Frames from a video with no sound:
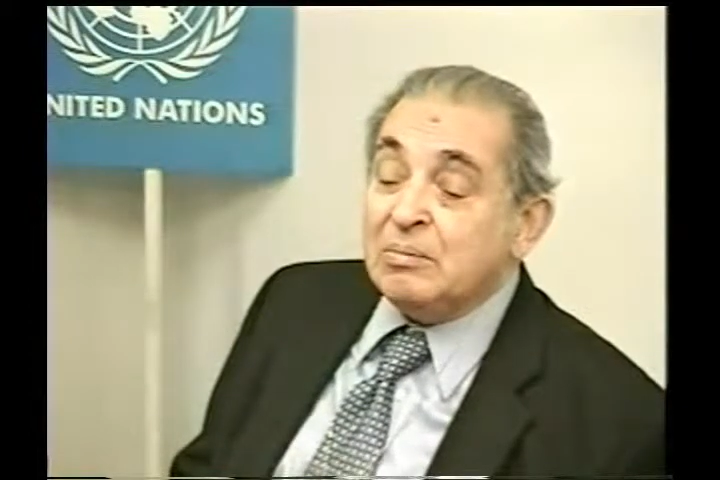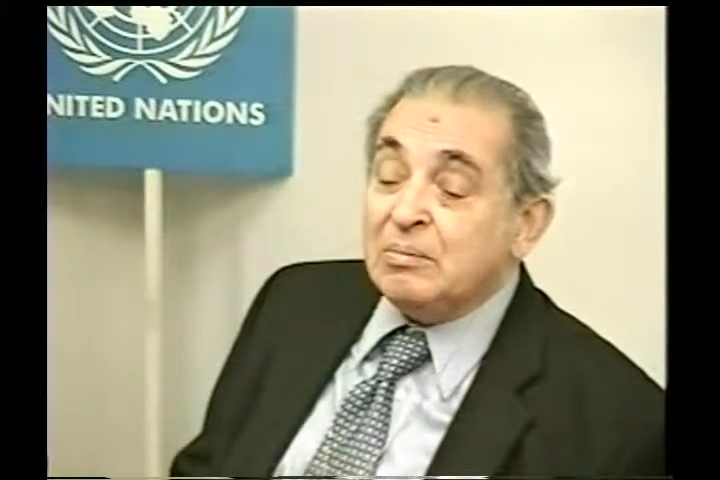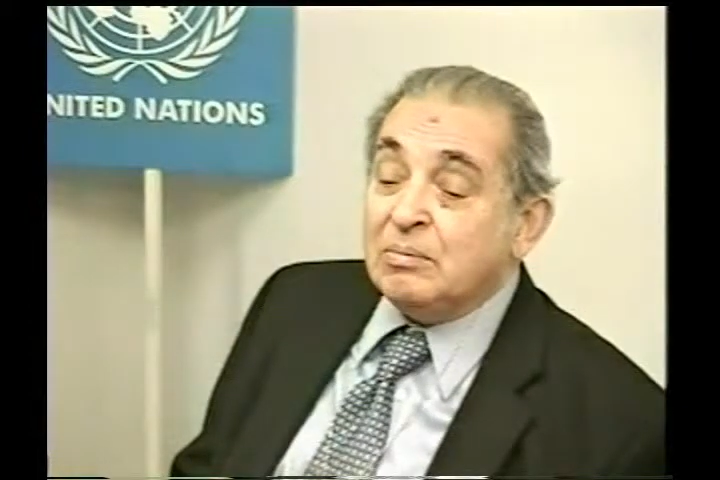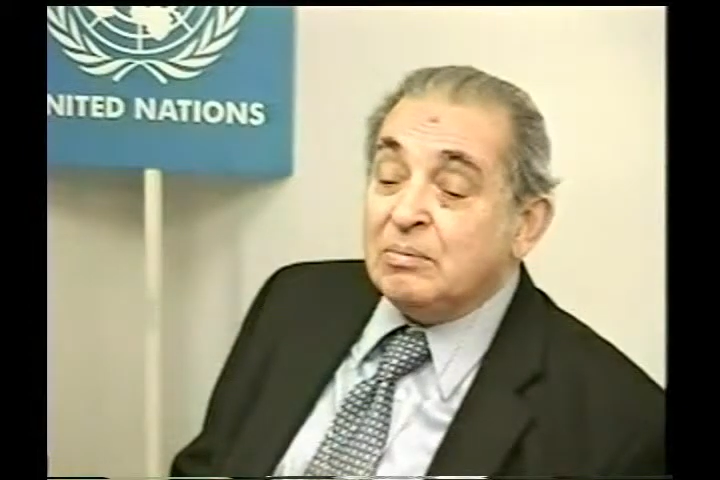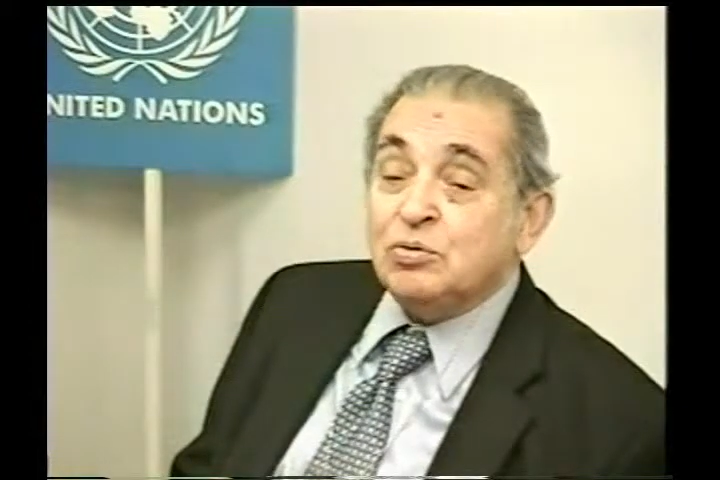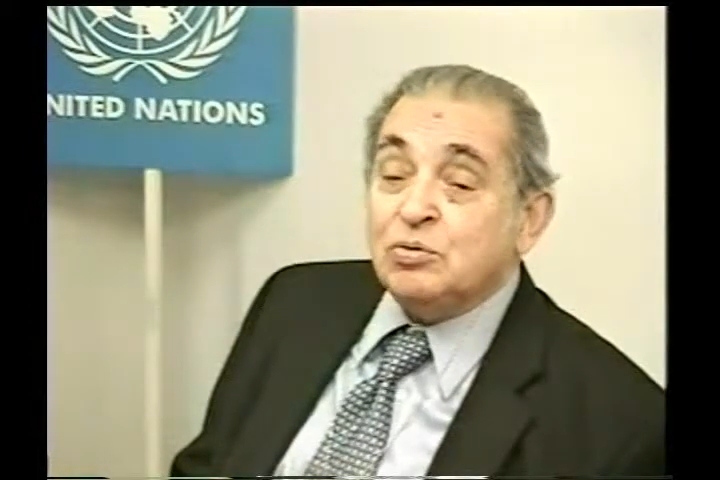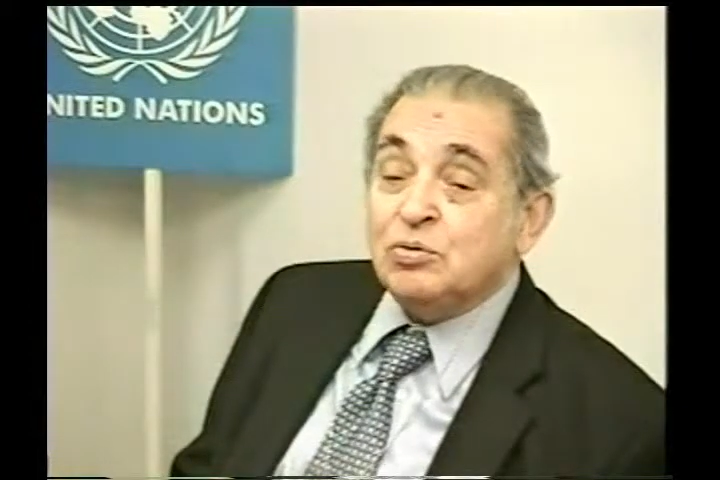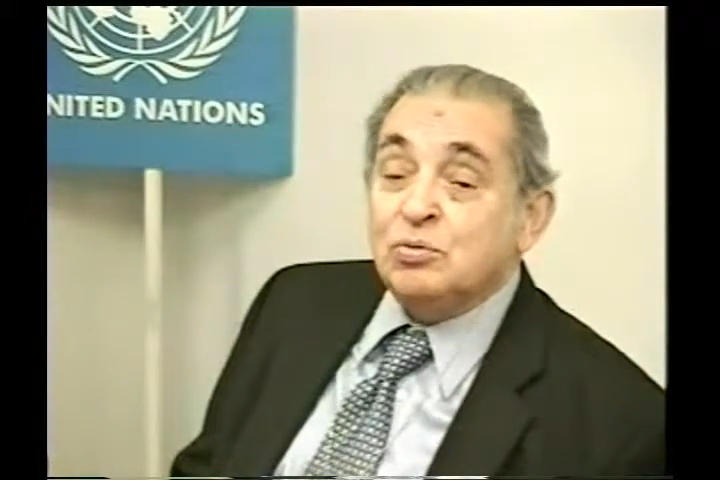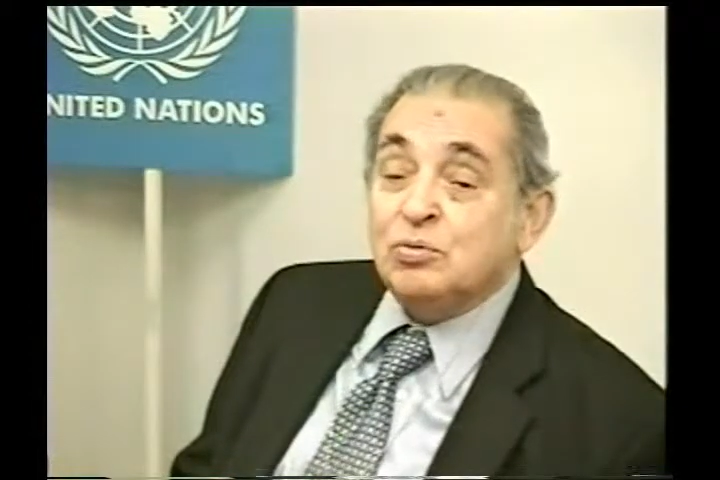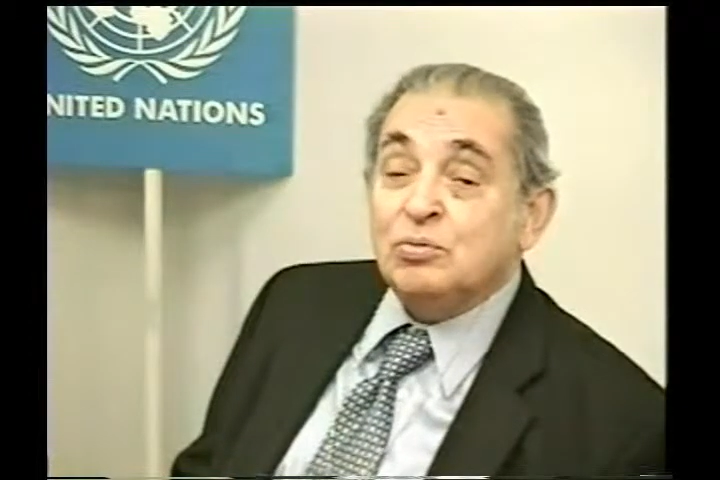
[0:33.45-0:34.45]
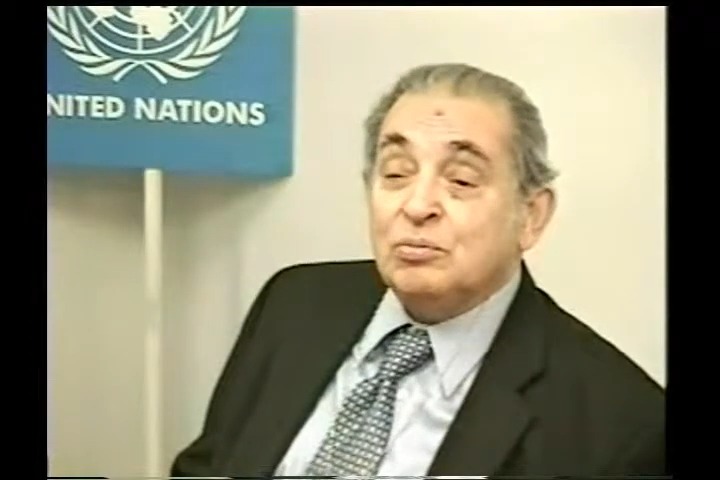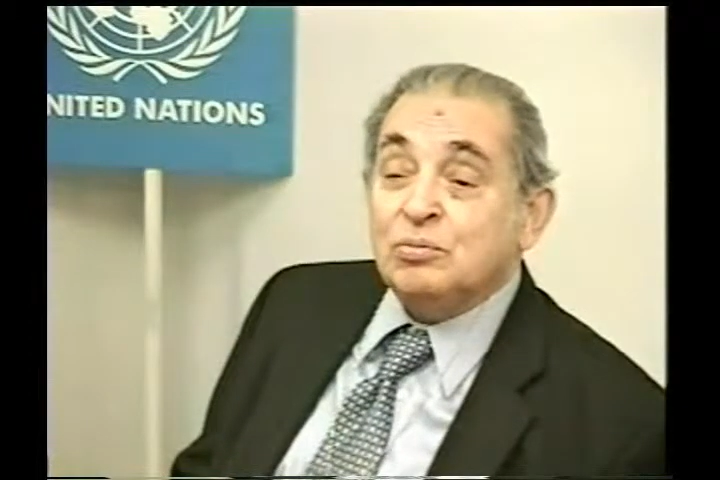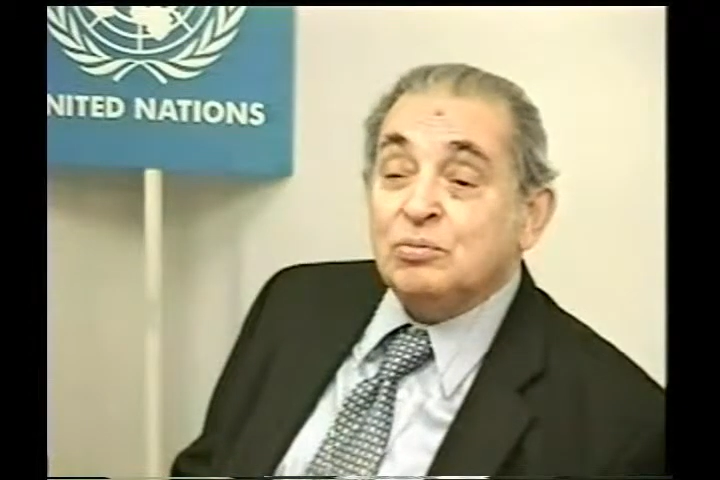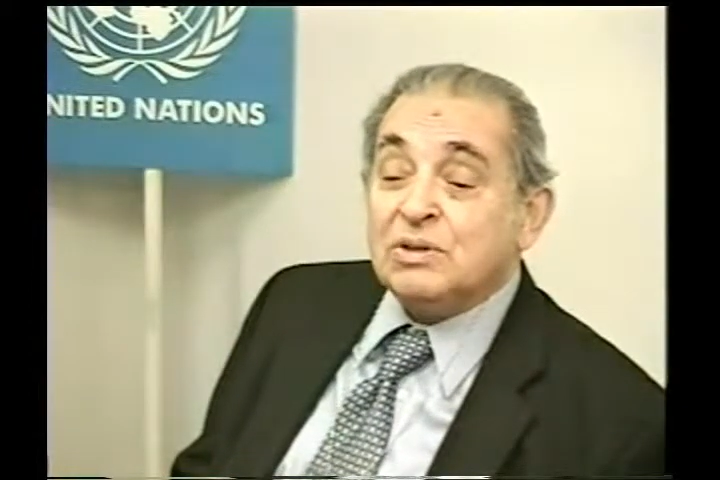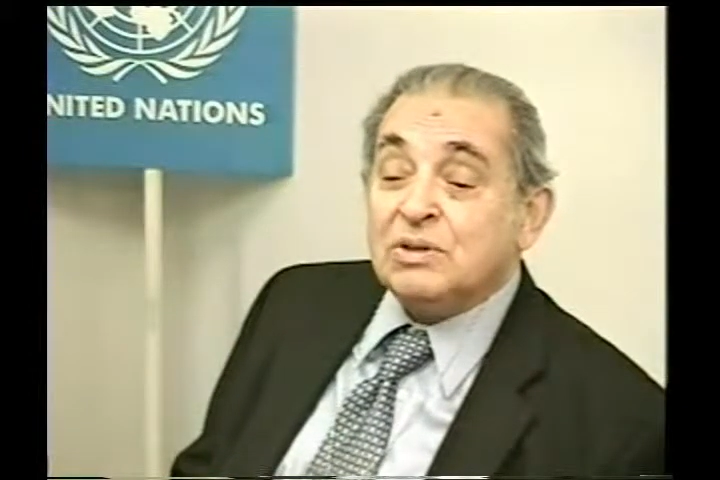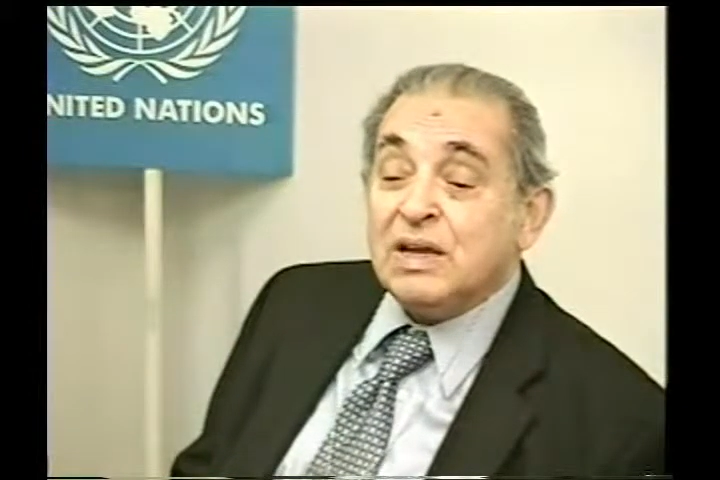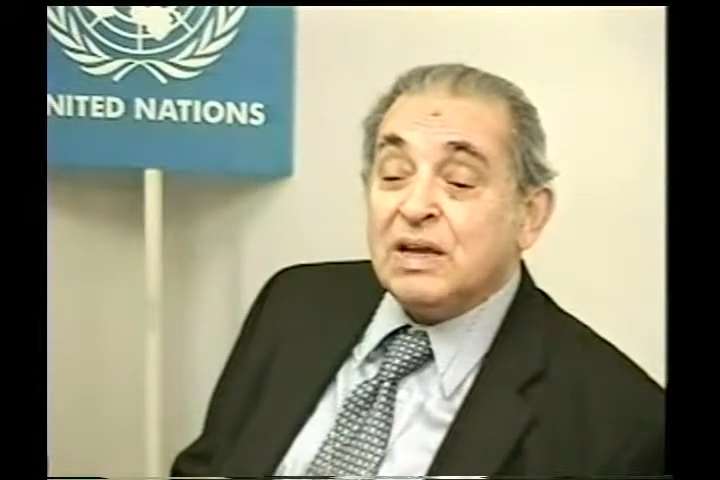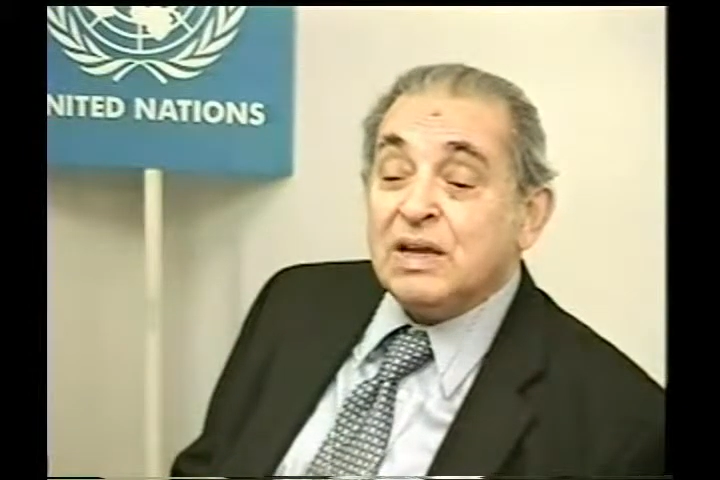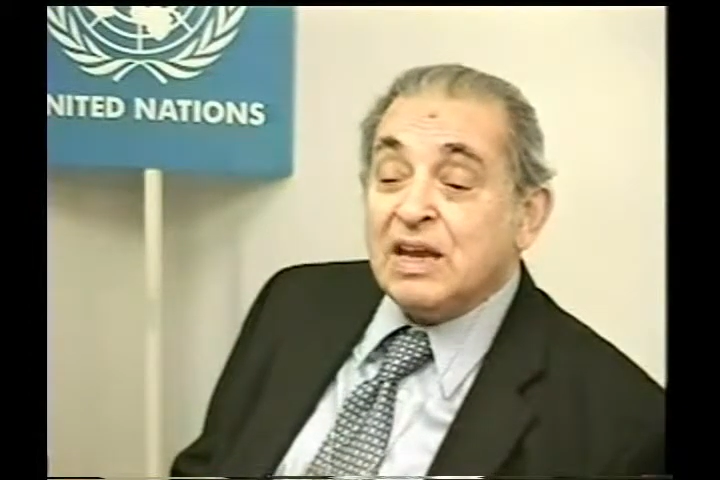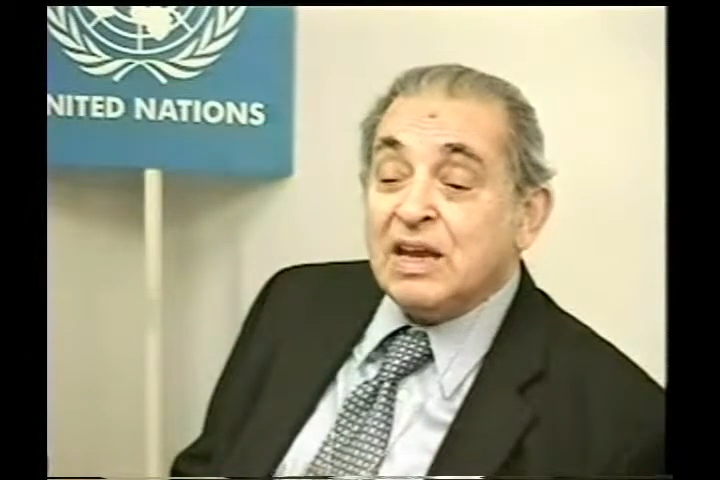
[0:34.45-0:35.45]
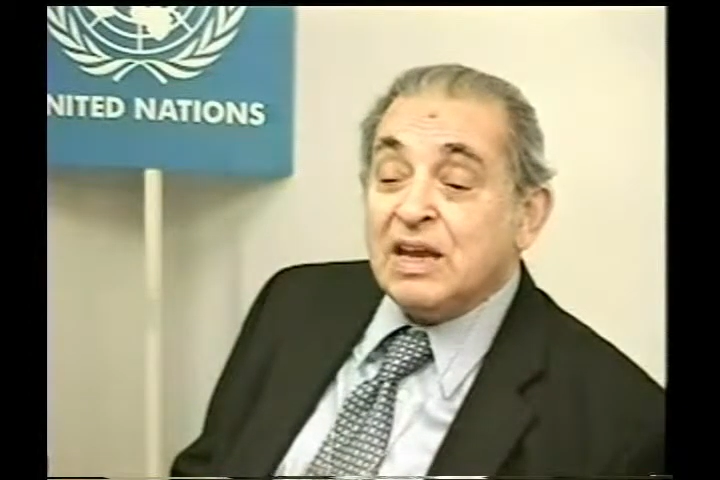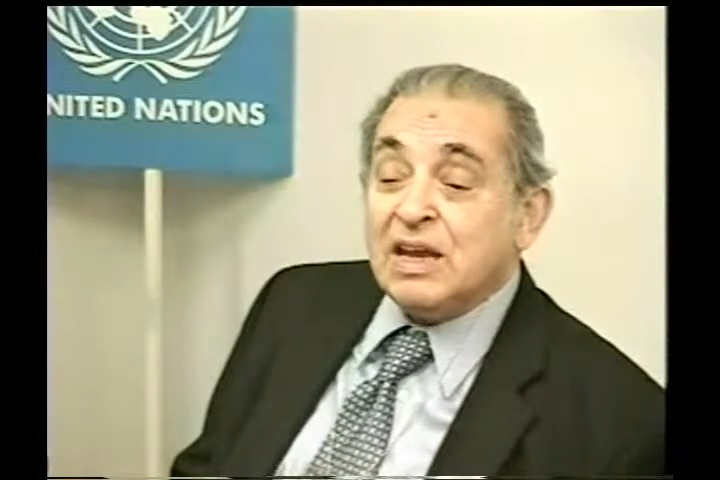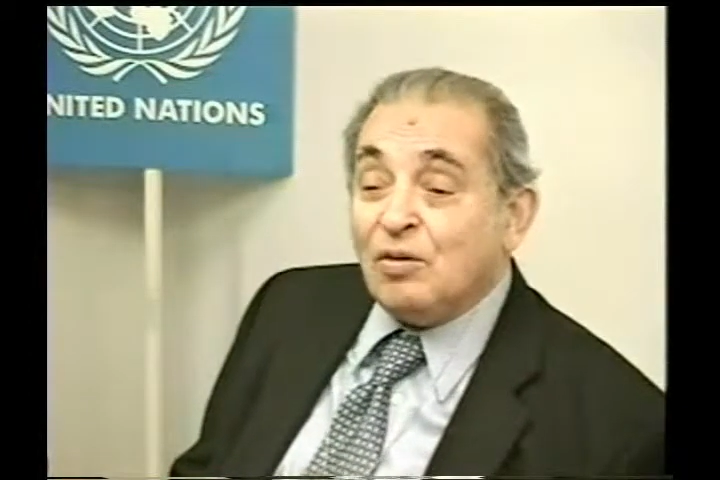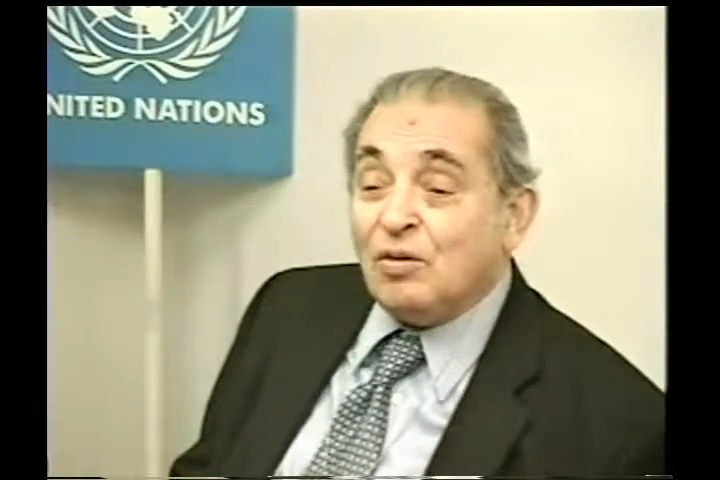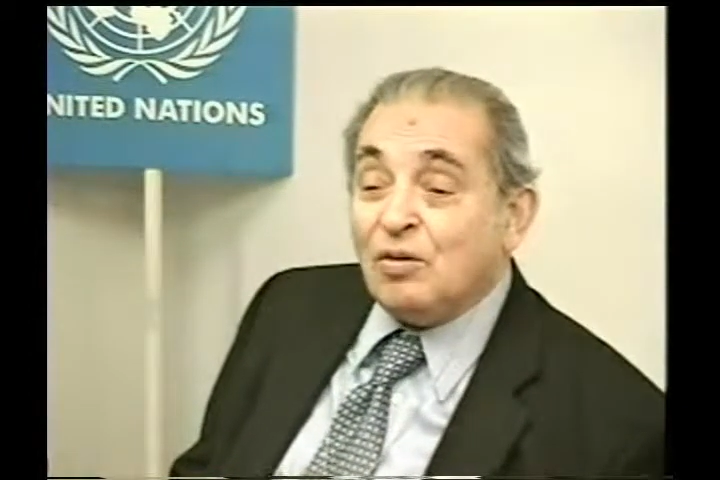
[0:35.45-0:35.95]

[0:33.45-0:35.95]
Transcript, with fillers: to take care of